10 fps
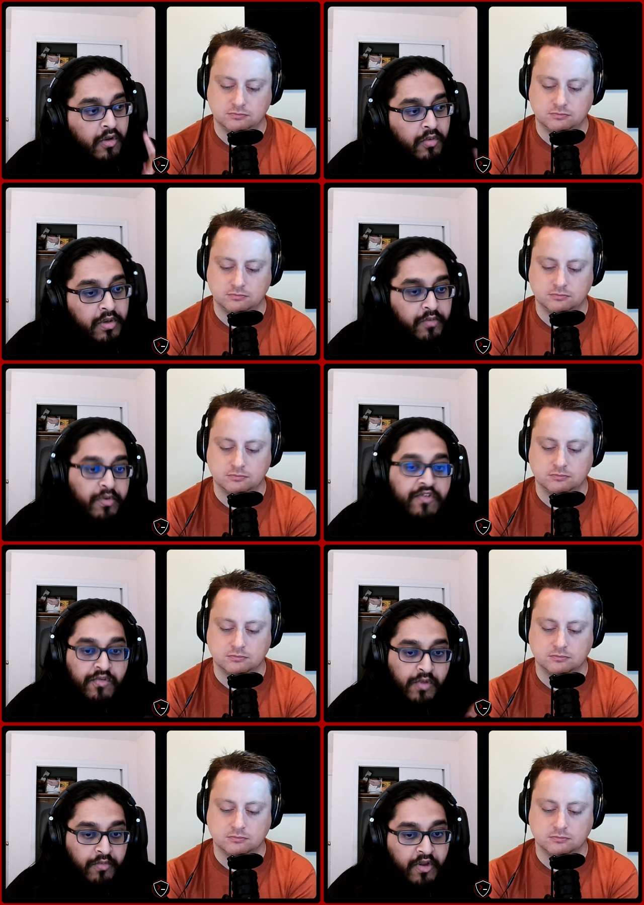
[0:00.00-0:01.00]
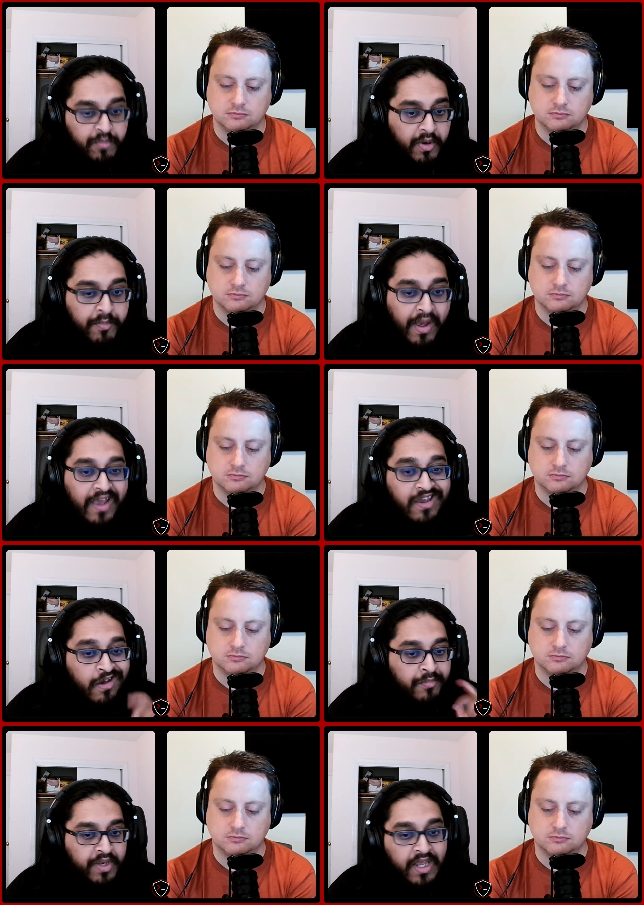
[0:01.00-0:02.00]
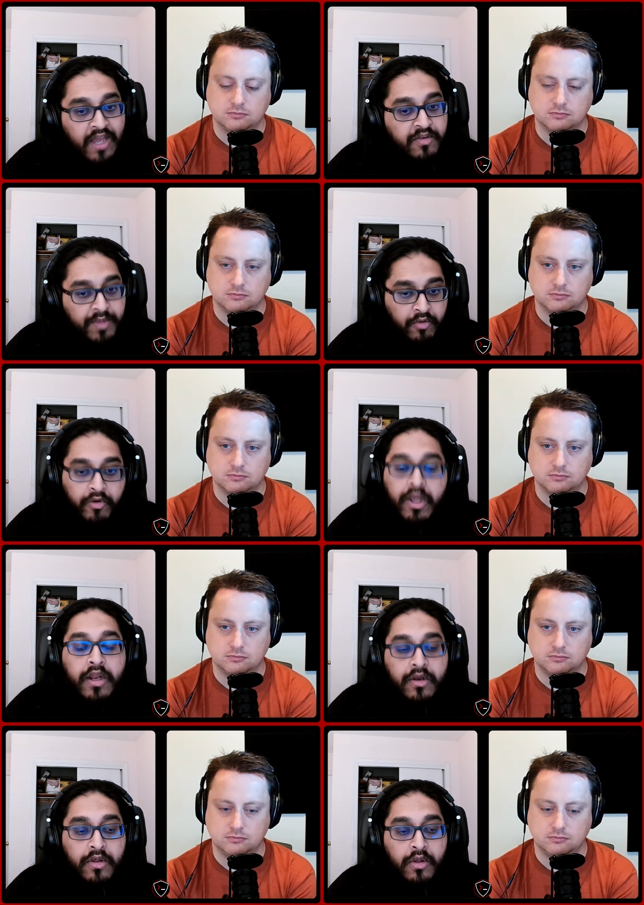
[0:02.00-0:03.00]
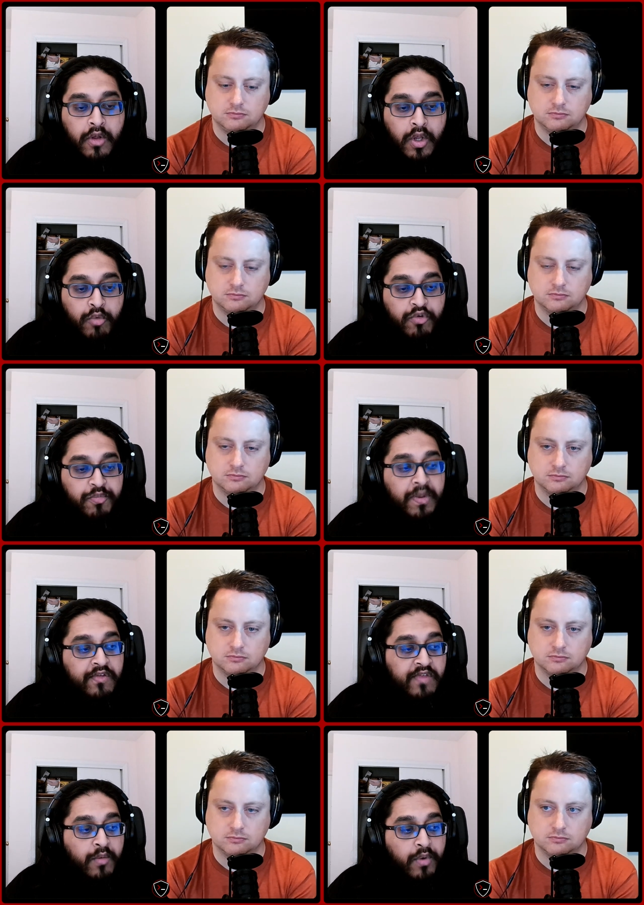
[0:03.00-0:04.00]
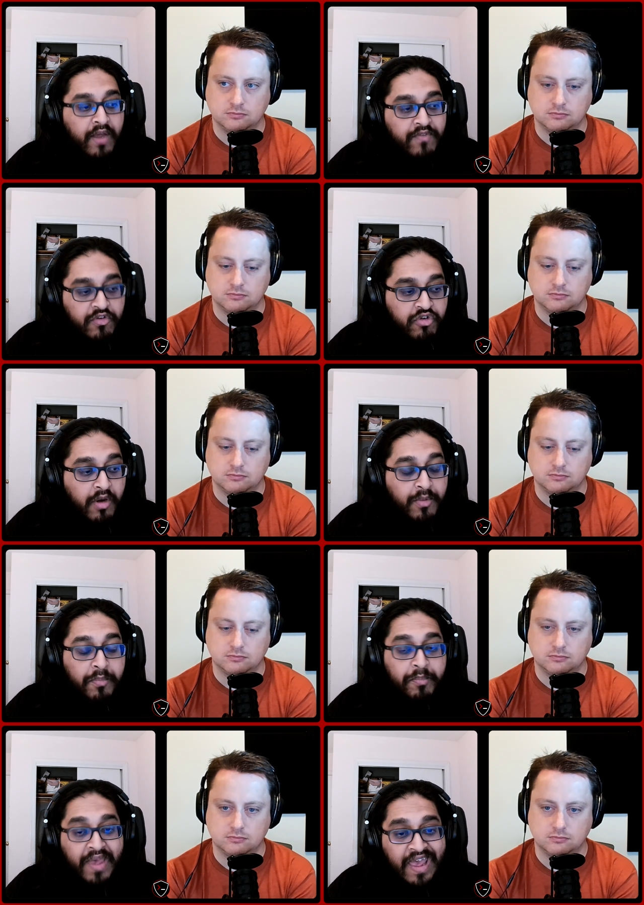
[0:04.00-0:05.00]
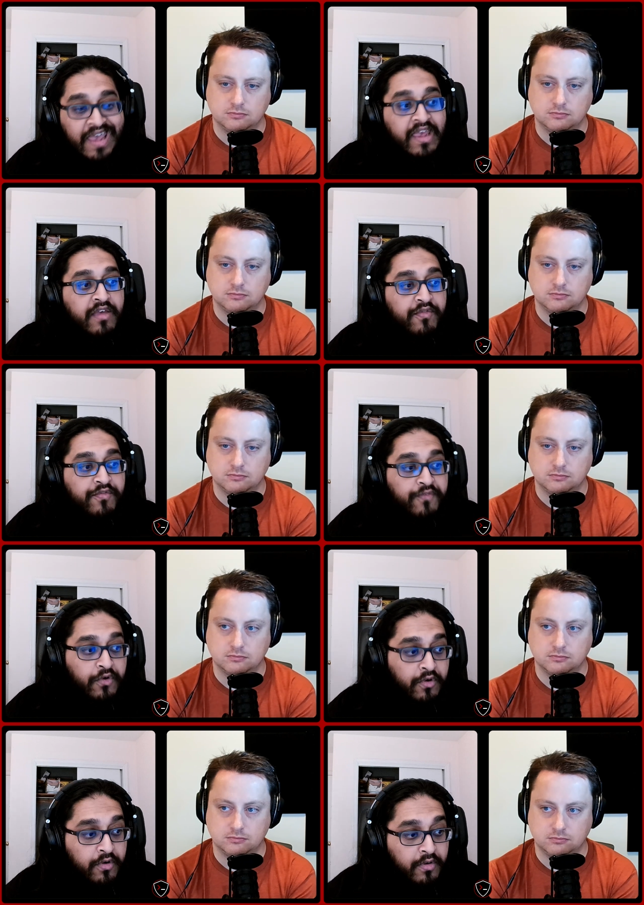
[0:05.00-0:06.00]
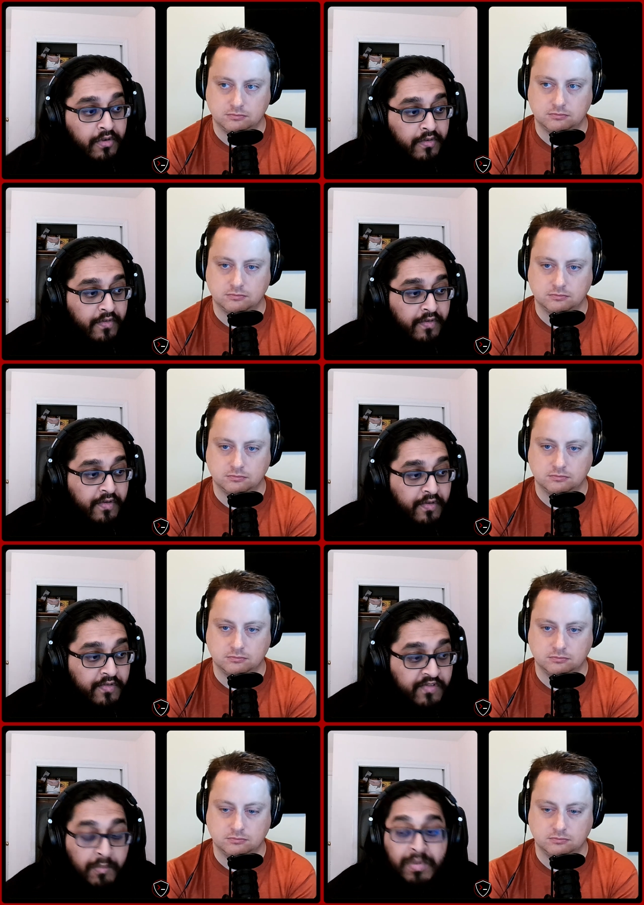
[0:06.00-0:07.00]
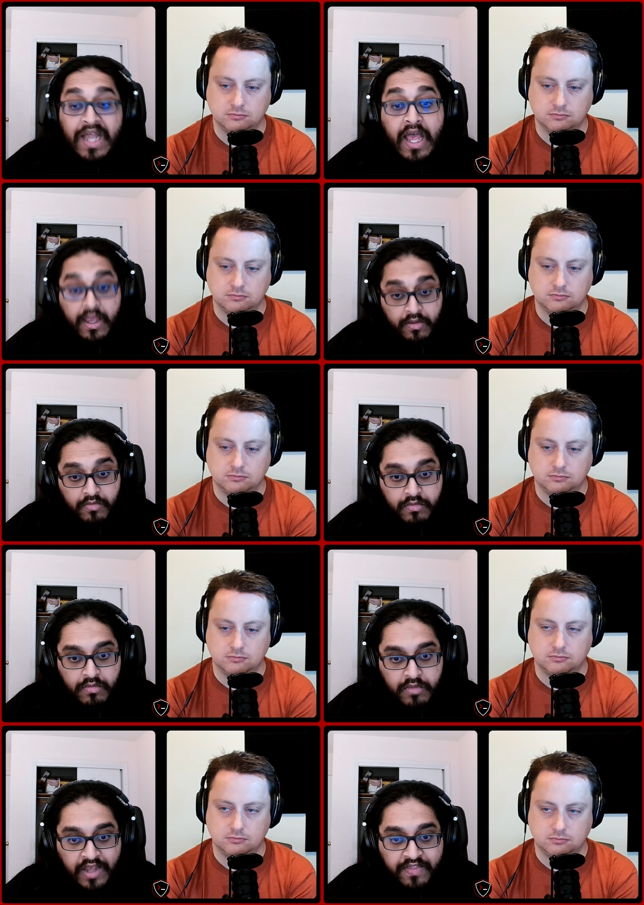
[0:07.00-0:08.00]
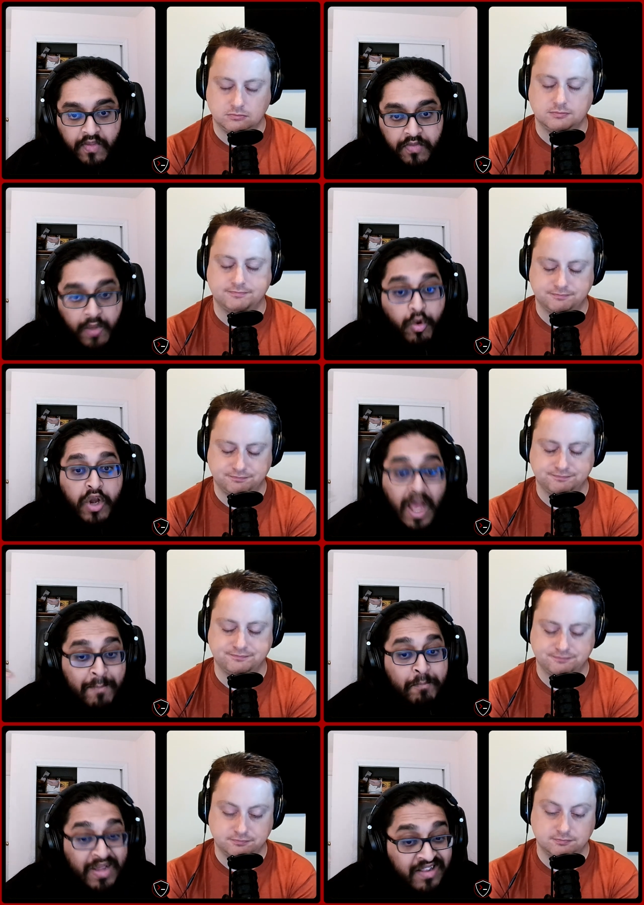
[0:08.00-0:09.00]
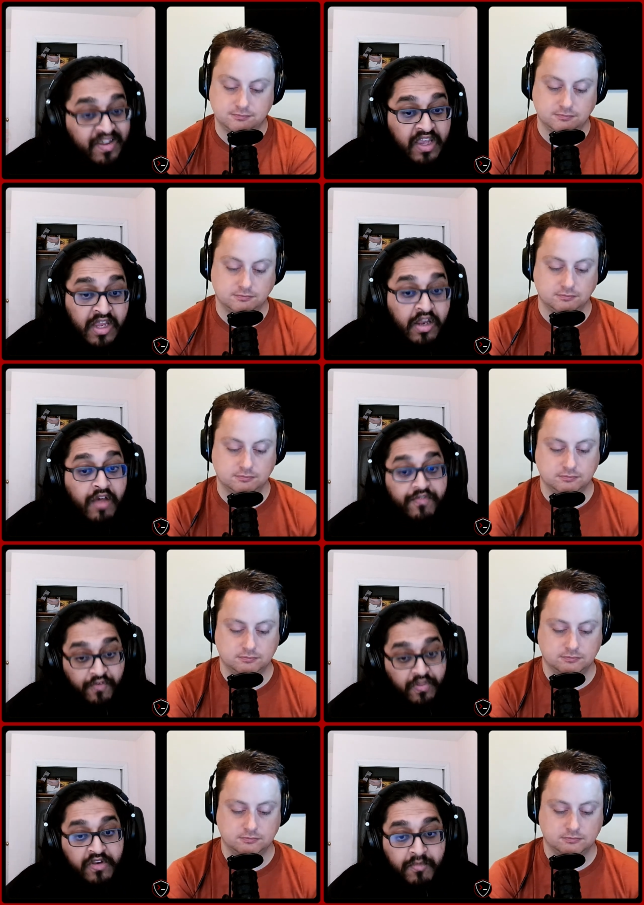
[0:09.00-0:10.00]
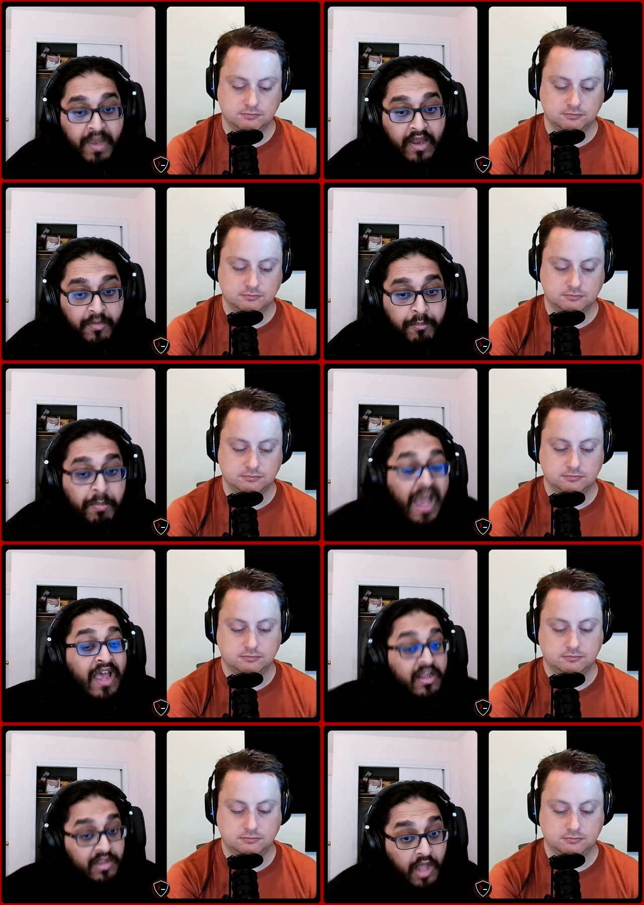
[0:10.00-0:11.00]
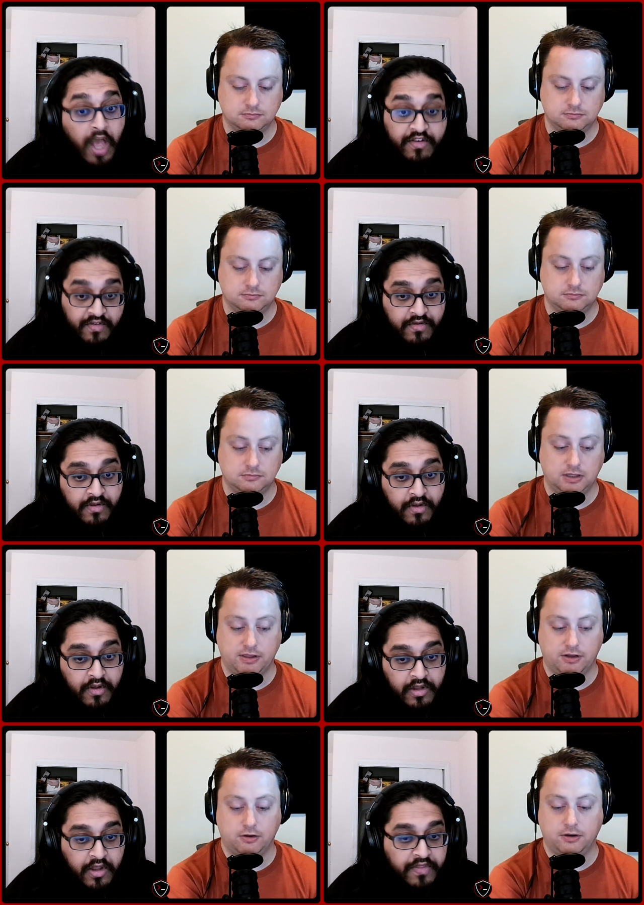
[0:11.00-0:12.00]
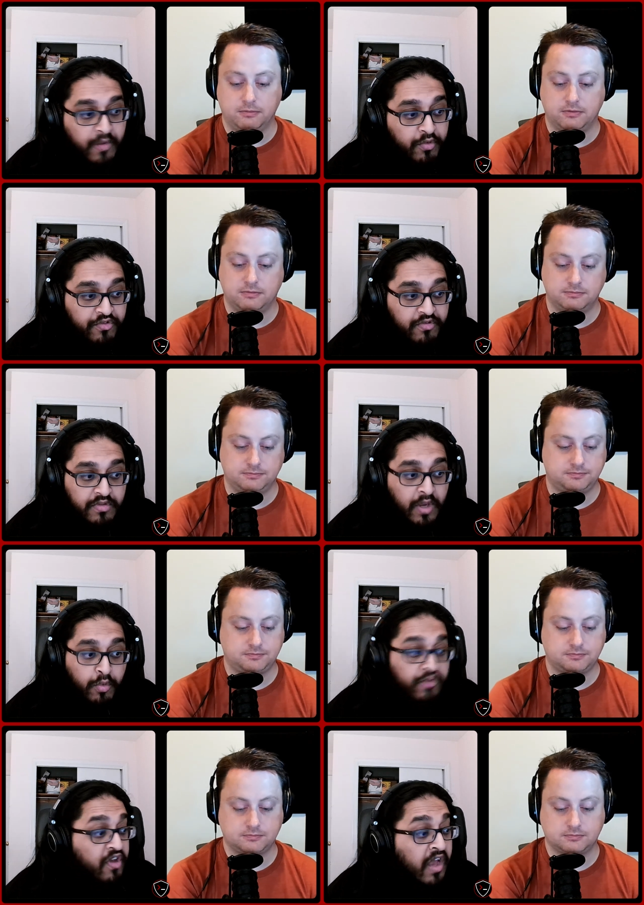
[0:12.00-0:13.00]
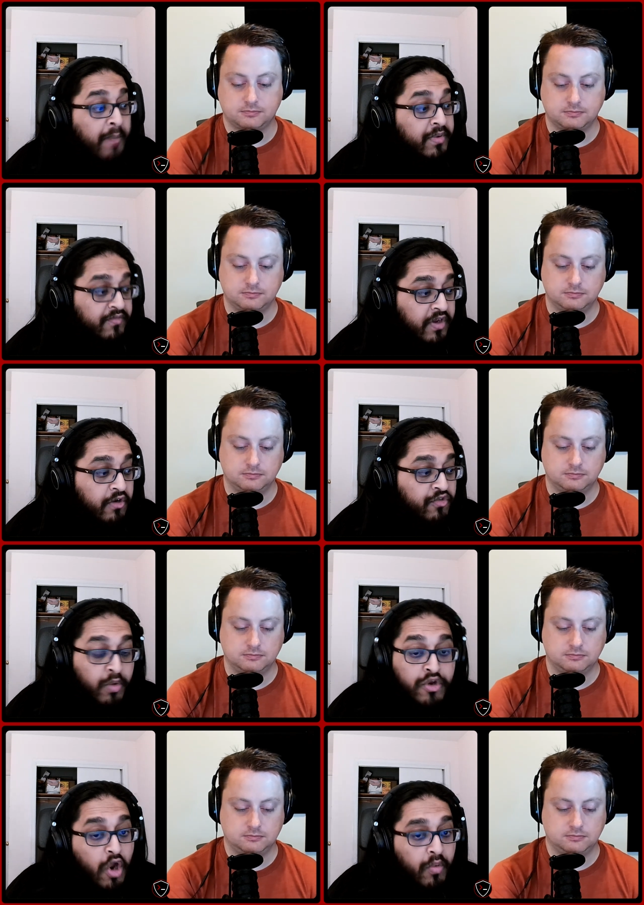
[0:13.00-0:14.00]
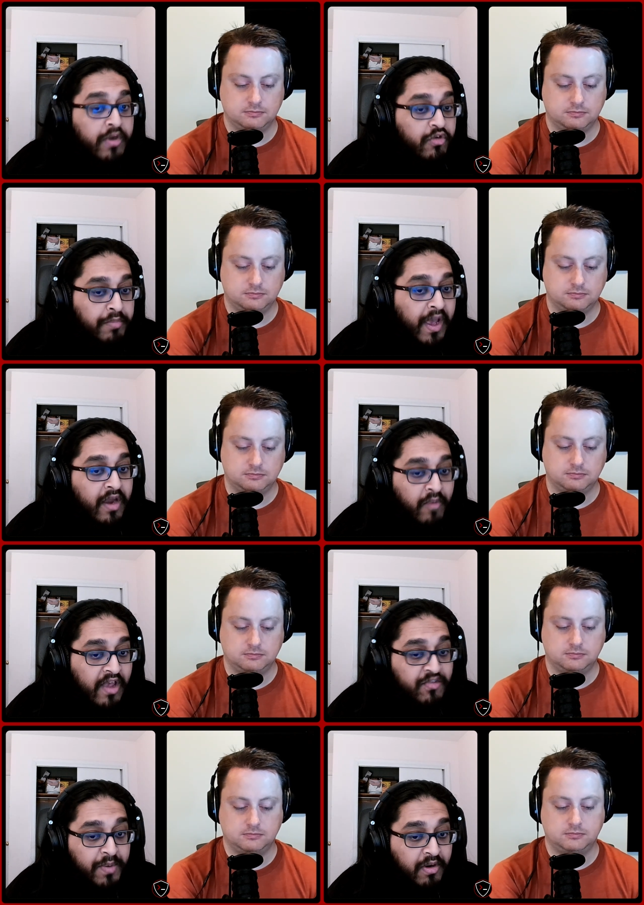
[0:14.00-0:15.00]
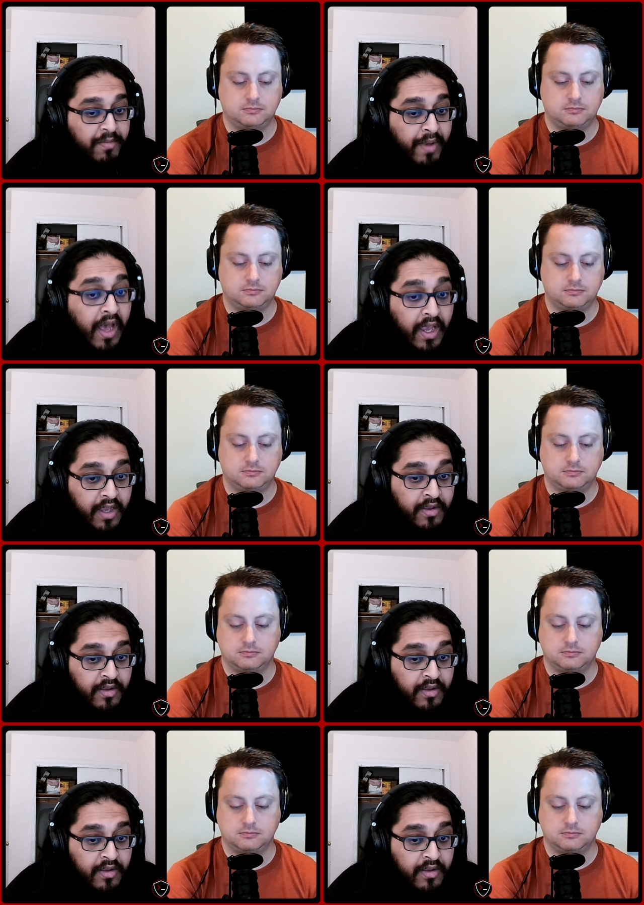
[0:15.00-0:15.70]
Speaker 1: one of the reasons why the Raspberry Pi company had to be created was because they were having trouble paying for supply. Like they were not building enough for the demand by a lot. No, they couldn't. There was there was a couple of years where no one could buy a Raspberry Pi